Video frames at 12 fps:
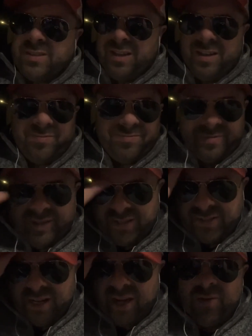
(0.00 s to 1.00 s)
get
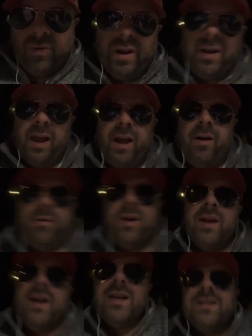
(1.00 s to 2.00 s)
this out of the way now.
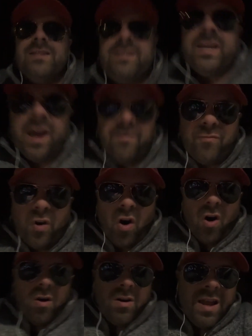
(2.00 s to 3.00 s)

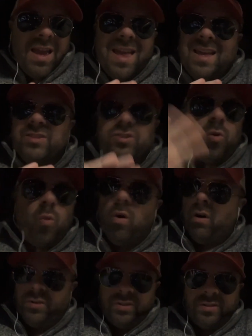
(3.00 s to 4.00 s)
Denver is the
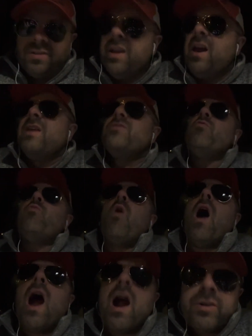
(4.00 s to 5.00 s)
worst. The
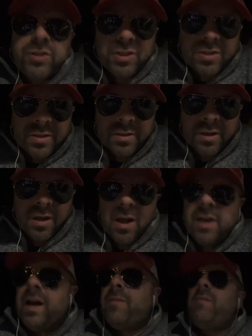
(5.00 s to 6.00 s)
worst!
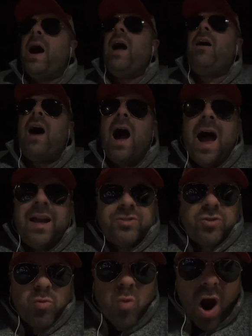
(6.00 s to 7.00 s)
That Mile High
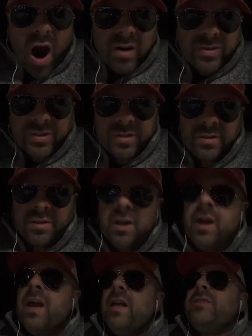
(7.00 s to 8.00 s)
is the worst!
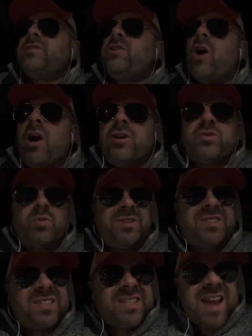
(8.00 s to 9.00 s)
It's cursed
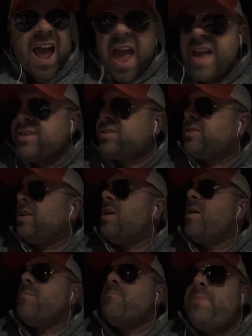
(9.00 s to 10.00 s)
with snakes,
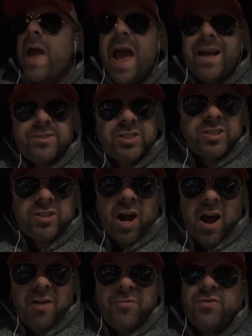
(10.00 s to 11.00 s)
bad
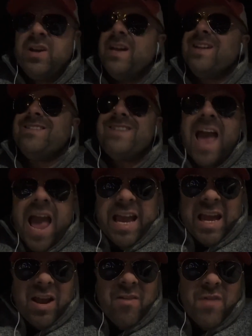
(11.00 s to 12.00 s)
stuff,
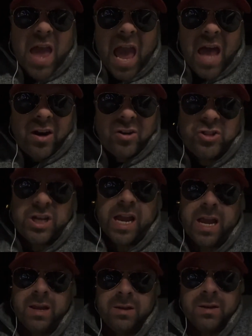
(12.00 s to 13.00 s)
negative
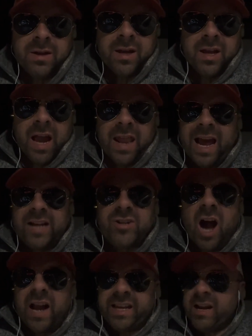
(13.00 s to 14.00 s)
energy. And that
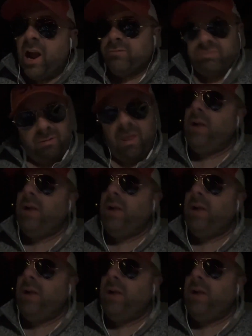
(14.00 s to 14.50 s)
donkey noise.